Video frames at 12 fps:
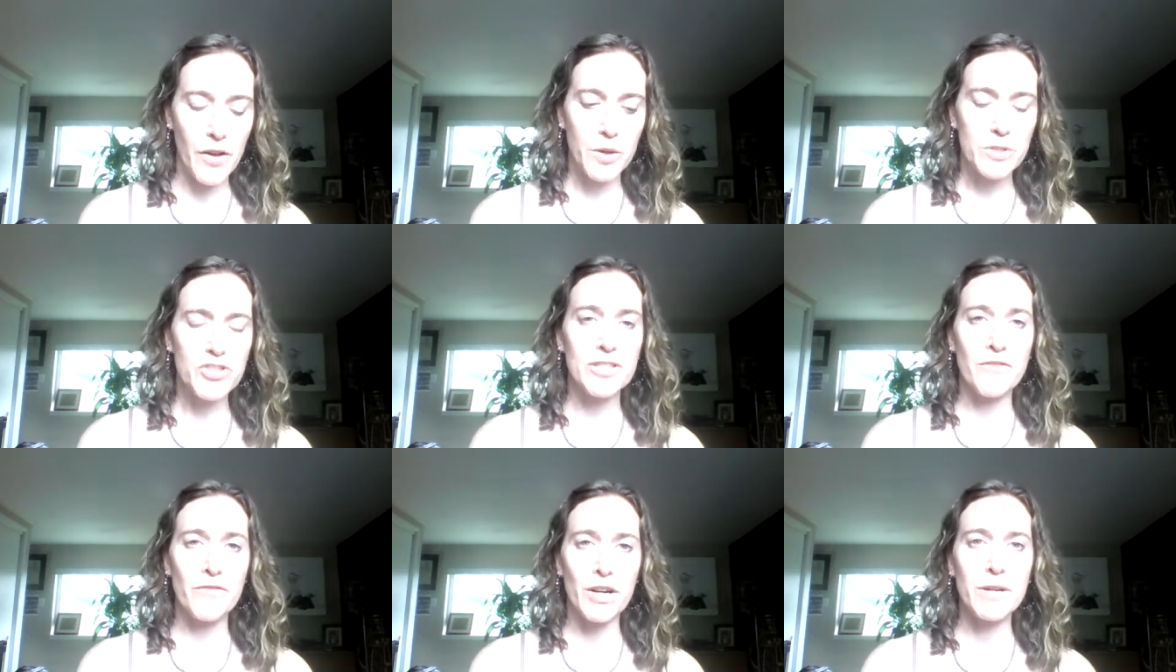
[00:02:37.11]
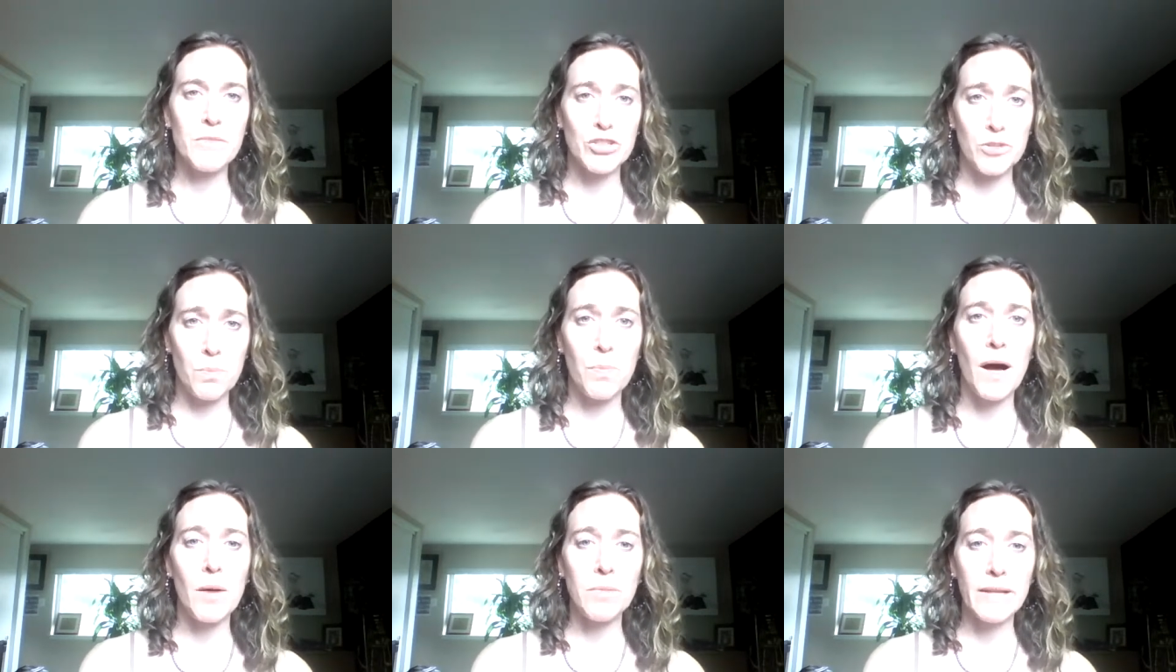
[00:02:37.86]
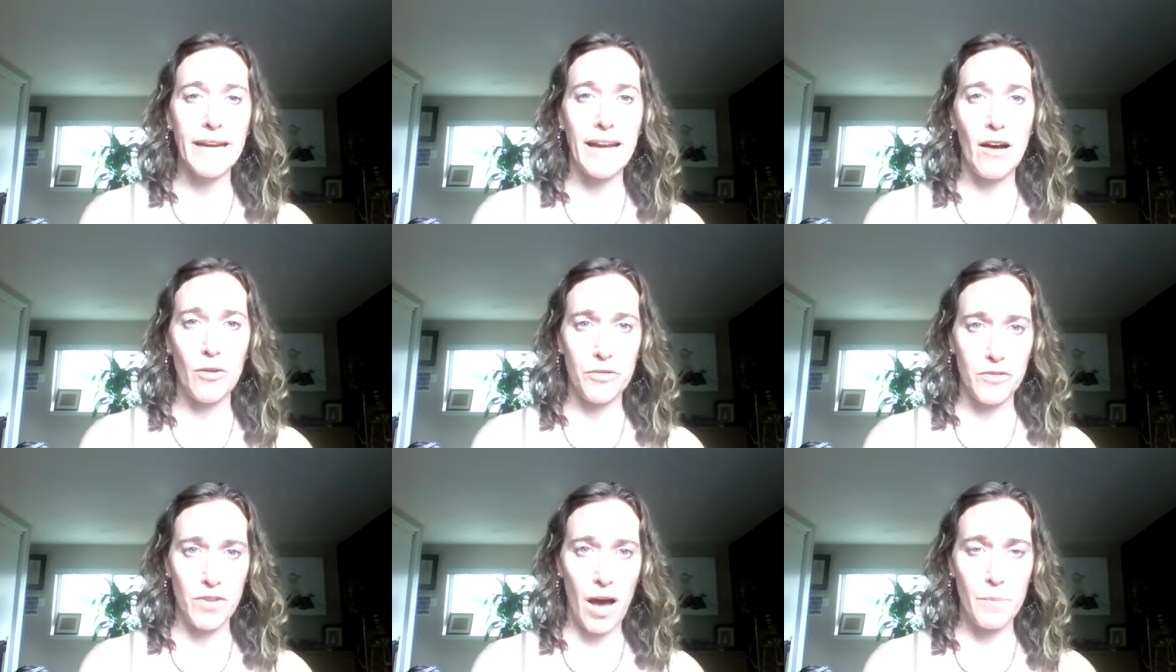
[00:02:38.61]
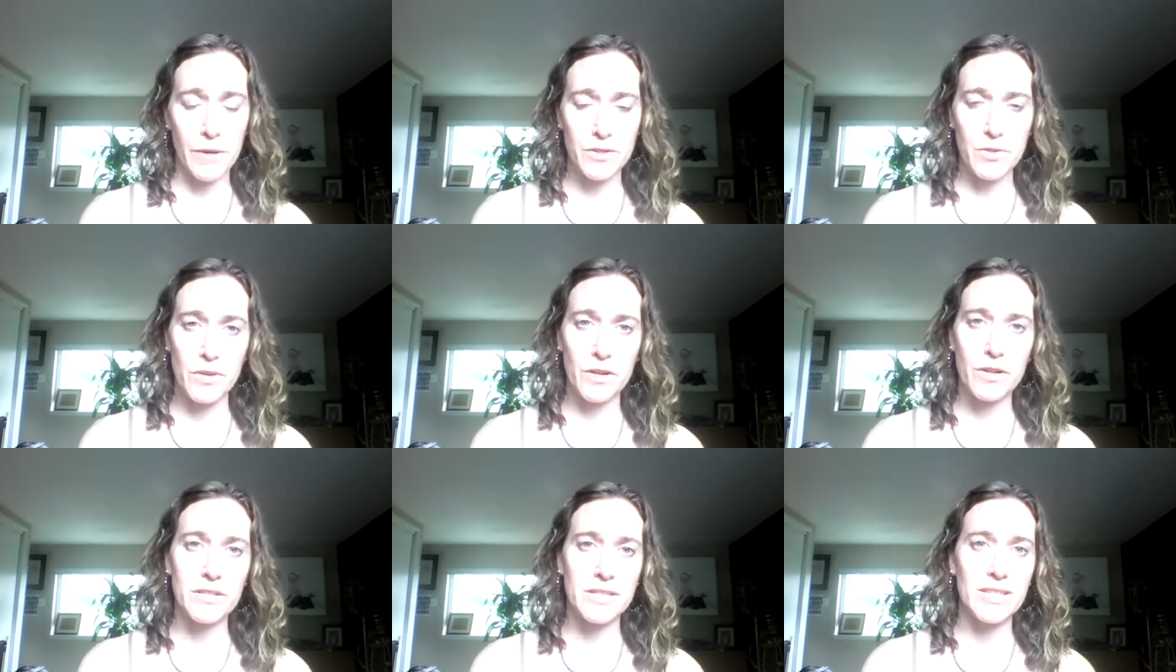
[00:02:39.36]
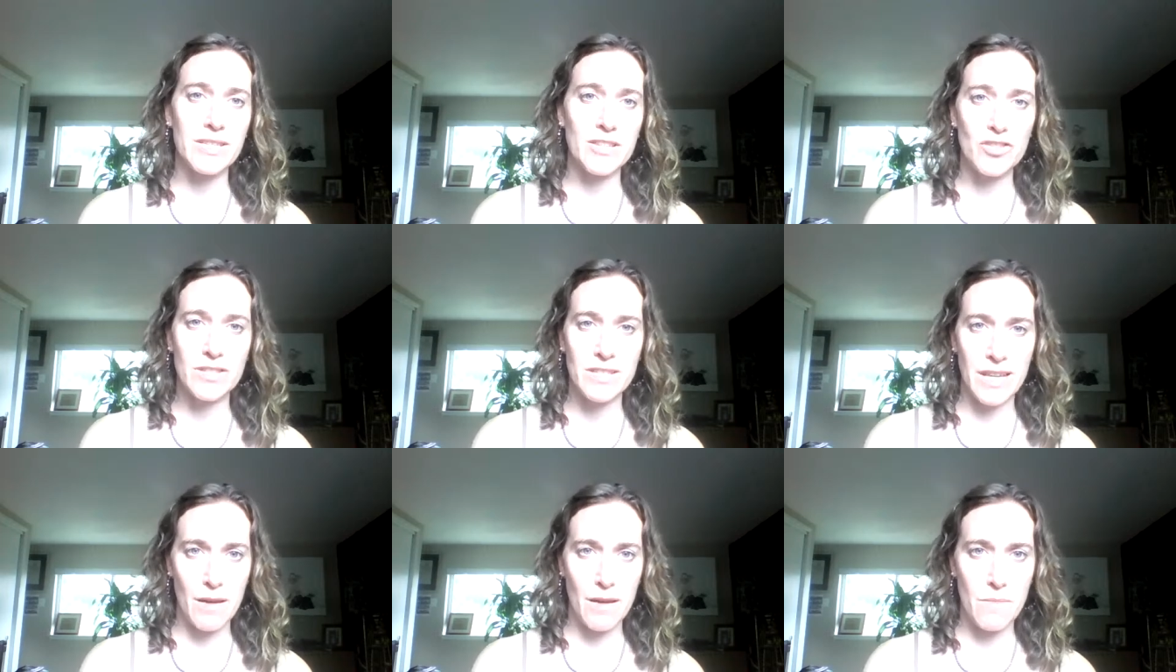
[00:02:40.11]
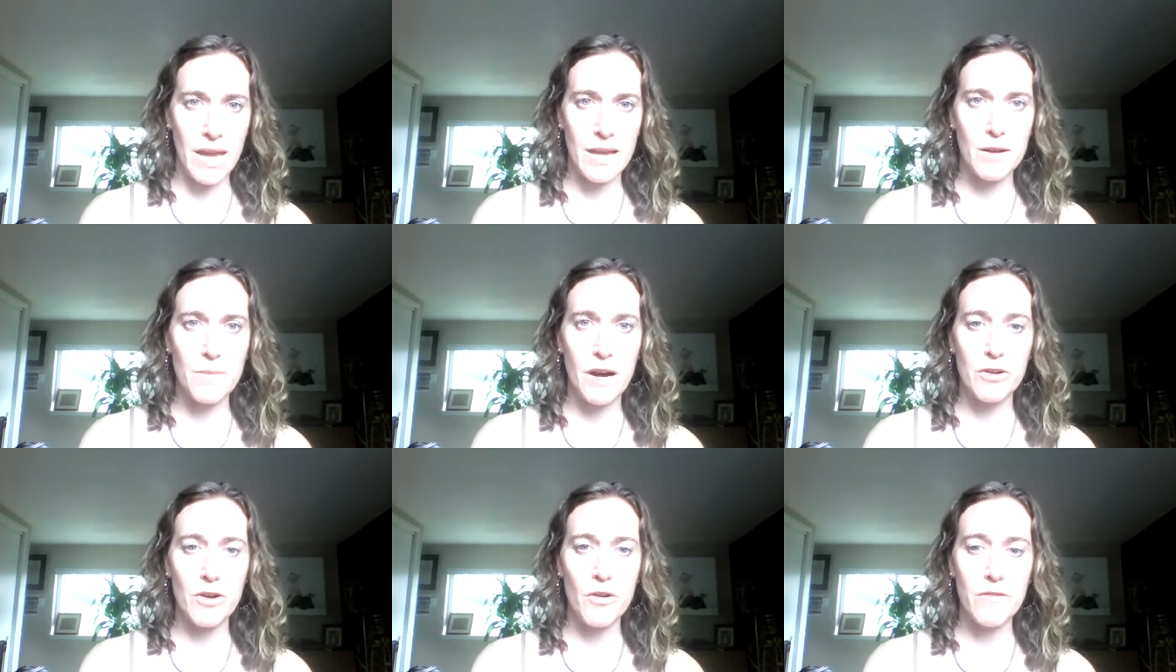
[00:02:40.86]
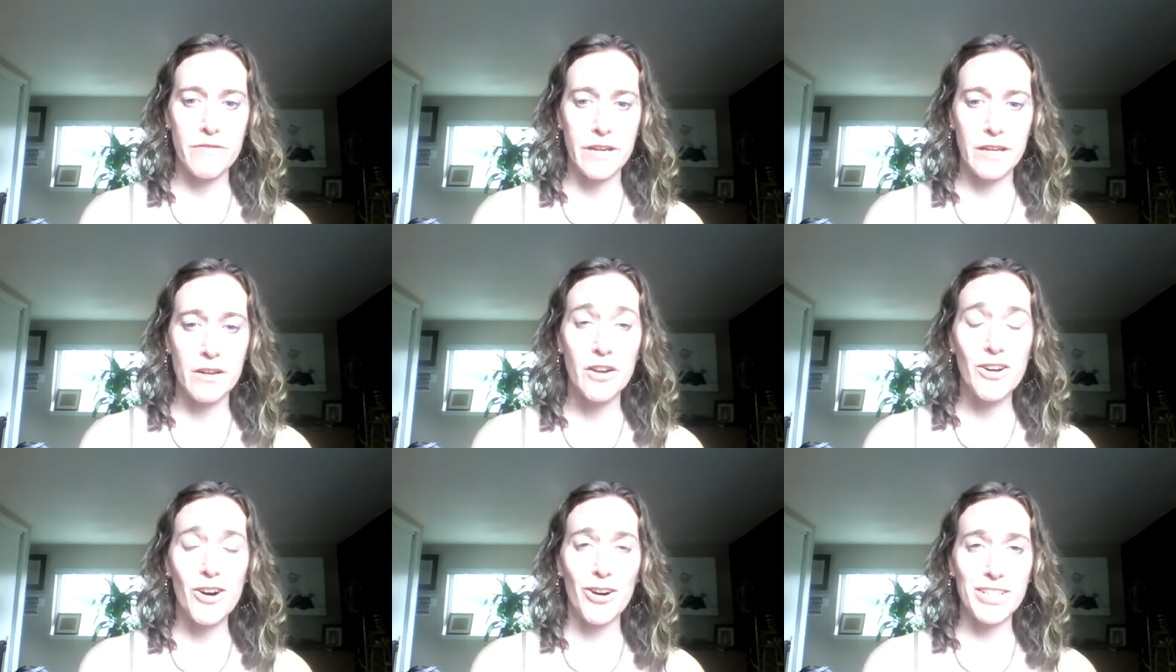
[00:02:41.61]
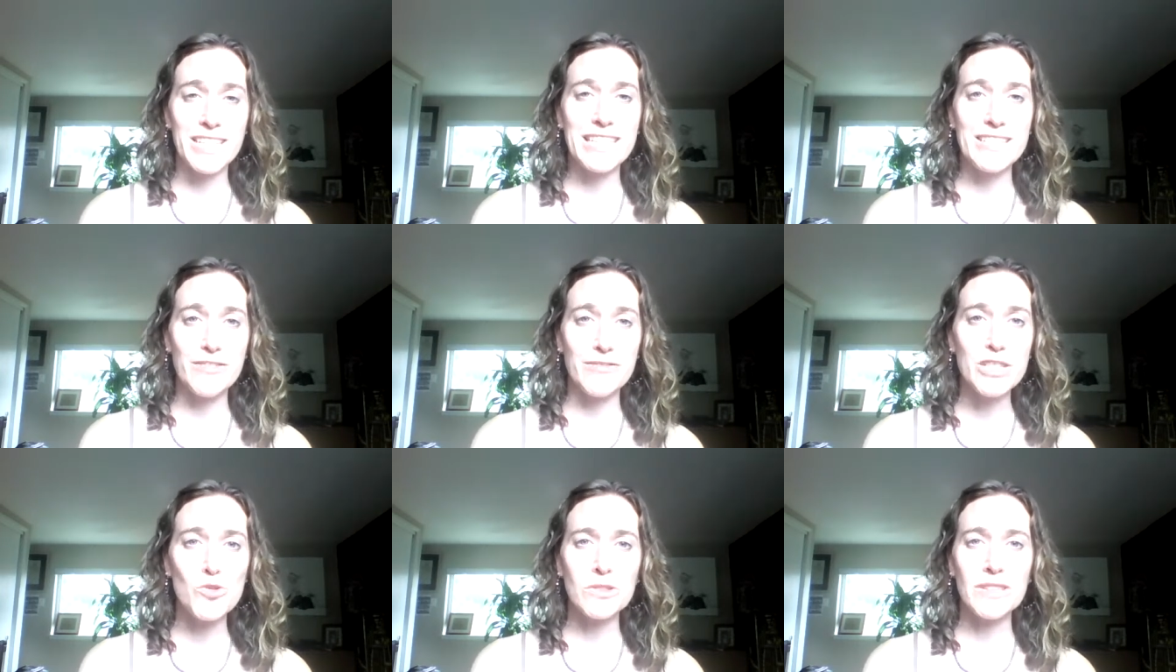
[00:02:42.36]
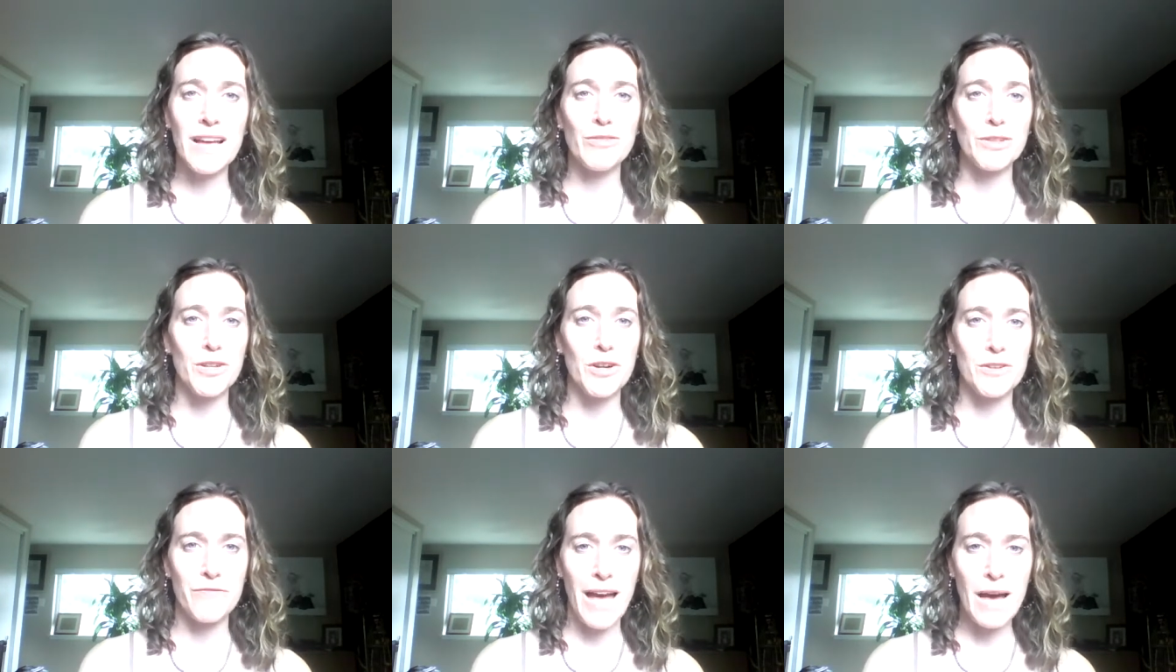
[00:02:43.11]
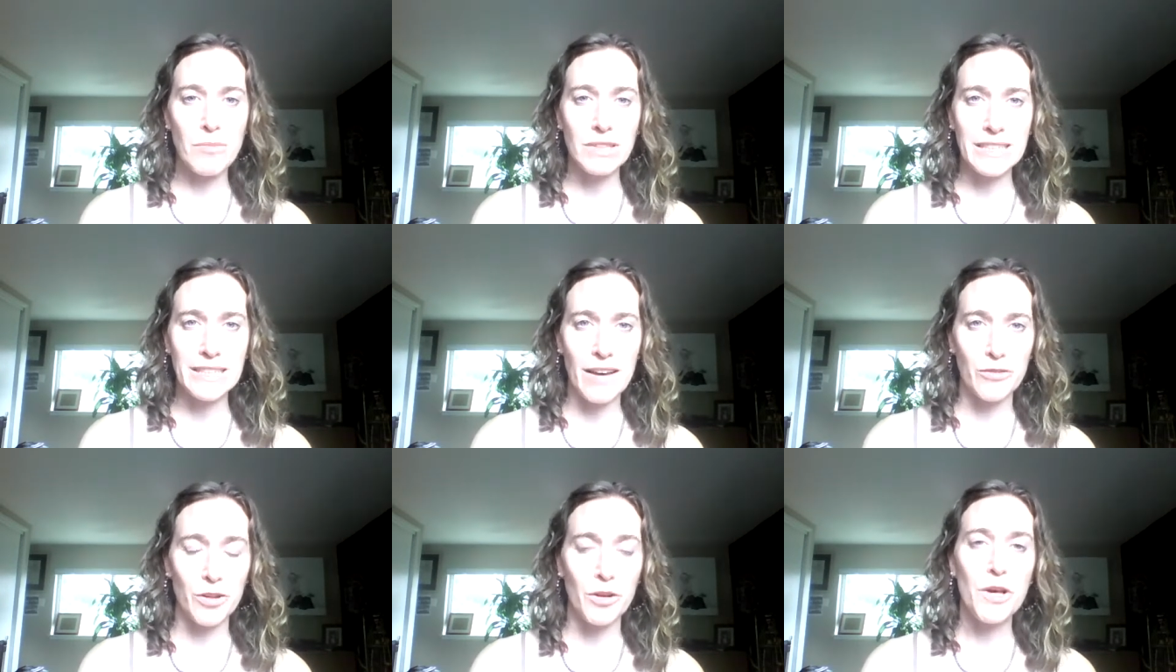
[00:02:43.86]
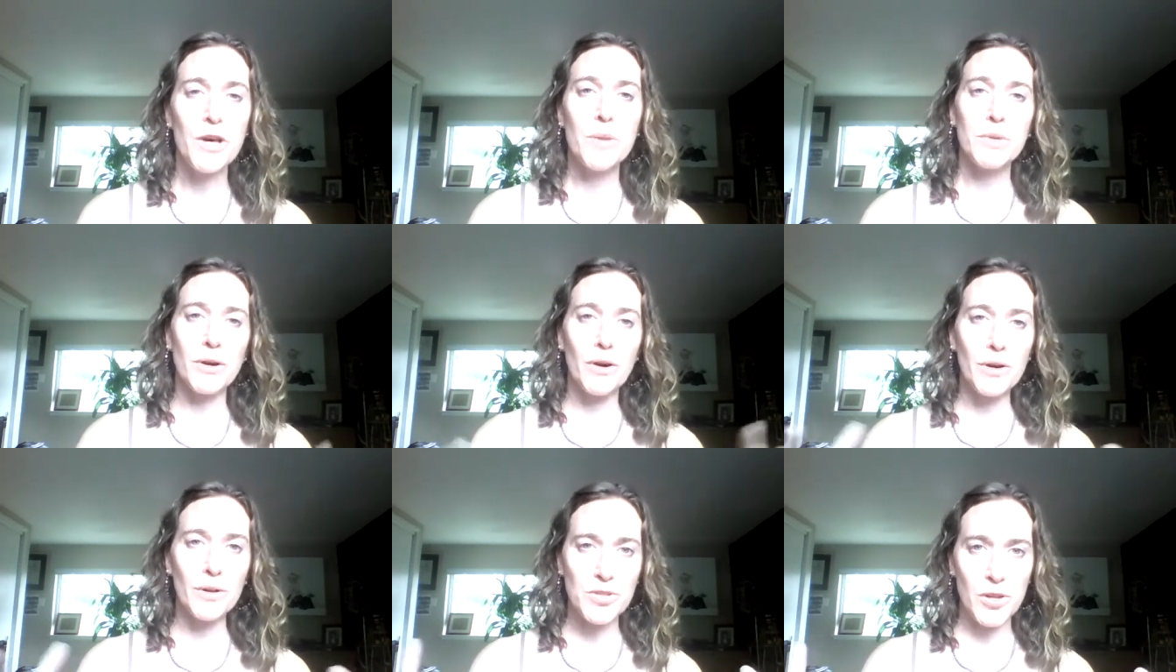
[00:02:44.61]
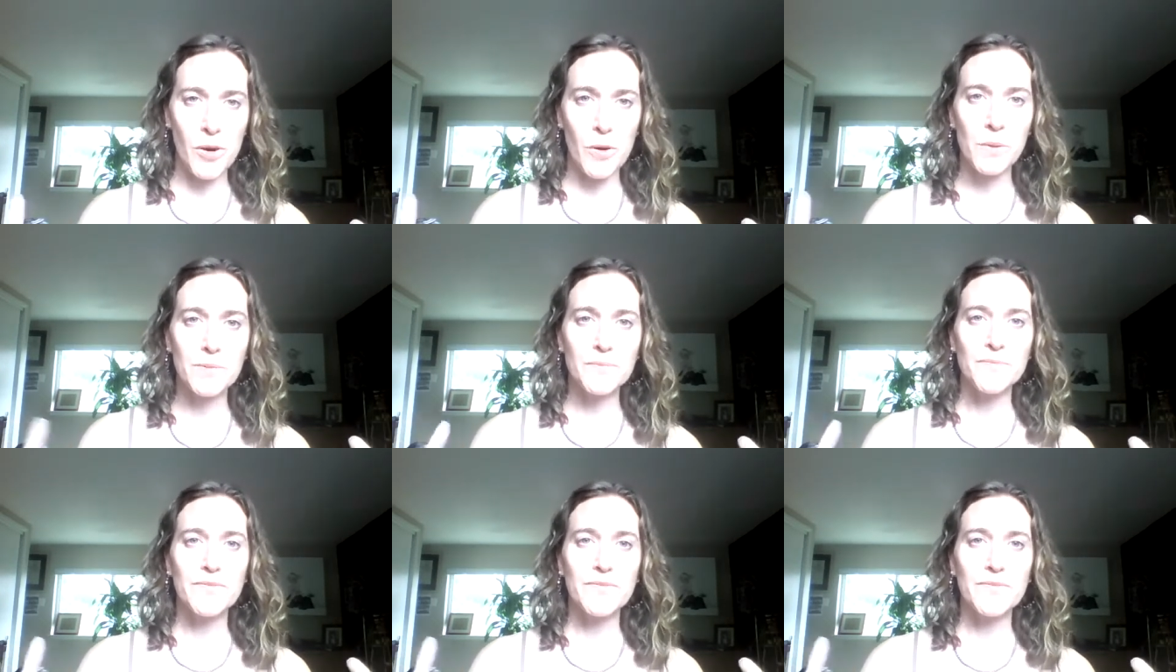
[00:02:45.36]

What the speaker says: which is very much a public health topic, so there are decisions that get made about COVID on an individual level and on a family level, but also